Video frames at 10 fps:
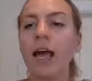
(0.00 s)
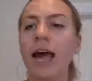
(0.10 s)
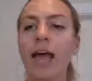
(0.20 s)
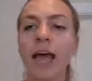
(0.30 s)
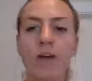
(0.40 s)

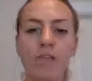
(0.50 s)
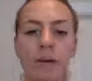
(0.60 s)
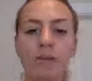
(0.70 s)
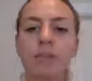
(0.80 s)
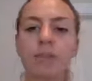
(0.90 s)
I have
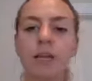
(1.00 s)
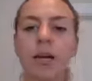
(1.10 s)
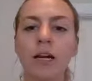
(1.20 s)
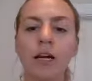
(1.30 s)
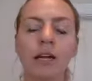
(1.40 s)
my
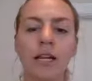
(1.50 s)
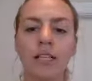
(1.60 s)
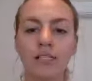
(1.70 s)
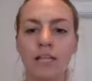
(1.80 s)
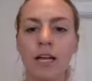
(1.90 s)
newsletter that I
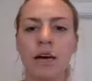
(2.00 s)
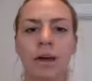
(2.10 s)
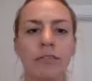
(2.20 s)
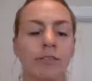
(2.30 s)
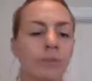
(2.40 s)
send
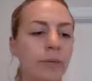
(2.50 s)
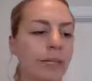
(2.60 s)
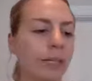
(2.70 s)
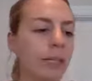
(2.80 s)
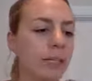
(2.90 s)
out every
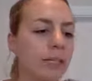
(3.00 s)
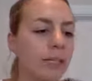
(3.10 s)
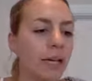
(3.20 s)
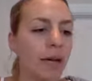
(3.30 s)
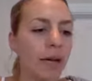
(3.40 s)
week.
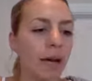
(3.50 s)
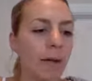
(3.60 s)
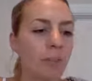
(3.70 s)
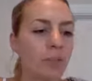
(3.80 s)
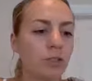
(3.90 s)

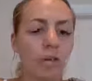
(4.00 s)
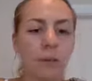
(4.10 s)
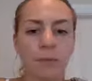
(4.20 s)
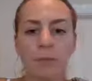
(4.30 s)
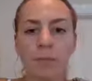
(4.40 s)
So
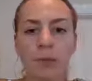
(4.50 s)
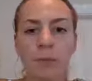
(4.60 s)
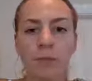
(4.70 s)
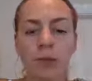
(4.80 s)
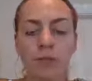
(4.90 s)
drop your email
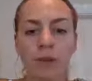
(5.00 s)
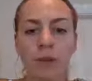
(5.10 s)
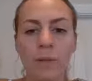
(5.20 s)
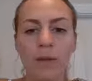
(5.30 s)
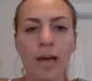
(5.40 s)
below if you
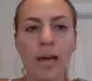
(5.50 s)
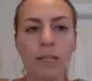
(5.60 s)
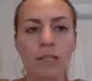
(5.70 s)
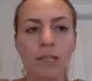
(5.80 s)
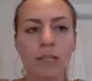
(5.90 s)
want me to
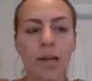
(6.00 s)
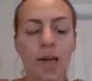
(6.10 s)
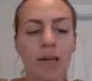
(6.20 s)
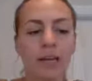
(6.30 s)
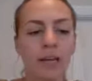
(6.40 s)
add you to
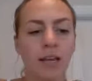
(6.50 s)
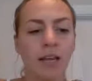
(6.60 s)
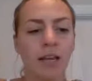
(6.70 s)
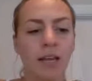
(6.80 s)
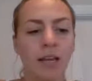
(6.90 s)
that.
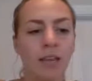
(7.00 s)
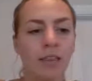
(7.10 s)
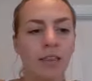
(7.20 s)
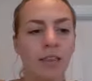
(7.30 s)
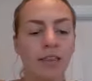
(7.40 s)

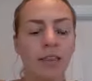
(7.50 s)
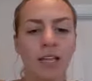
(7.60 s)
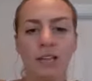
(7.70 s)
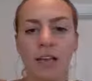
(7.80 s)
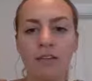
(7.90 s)
And
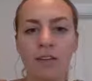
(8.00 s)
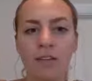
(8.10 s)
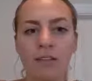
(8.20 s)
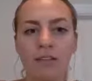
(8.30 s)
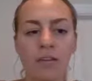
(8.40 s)
that's
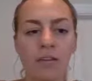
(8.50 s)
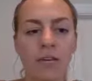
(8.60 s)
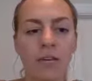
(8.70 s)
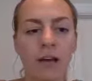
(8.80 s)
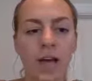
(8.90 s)
everything from
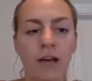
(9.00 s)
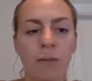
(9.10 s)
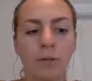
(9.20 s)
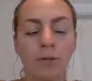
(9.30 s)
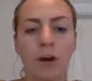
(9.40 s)
me. I
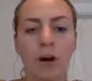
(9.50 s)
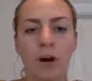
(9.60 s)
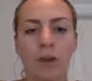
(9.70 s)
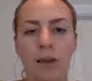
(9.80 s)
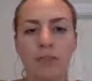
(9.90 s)
hope you
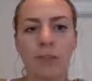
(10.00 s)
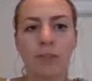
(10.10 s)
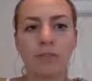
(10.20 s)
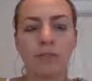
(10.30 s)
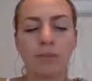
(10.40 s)
all have a
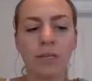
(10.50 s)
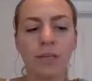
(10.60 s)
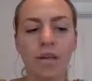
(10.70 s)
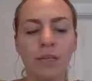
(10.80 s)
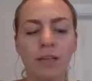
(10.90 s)
wonderful
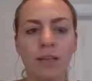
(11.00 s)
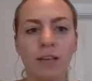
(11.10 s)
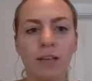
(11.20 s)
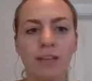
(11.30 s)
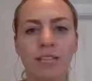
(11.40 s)
weekend,
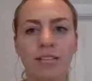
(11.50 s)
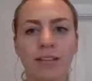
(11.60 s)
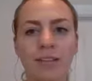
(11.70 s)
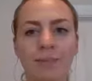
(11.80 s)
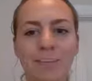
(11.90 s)
and I'll see you
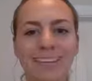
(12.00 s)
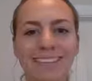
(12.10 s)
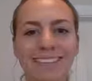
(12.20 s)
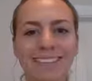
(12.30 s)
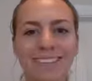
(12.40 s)
next
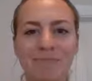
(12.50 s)
week.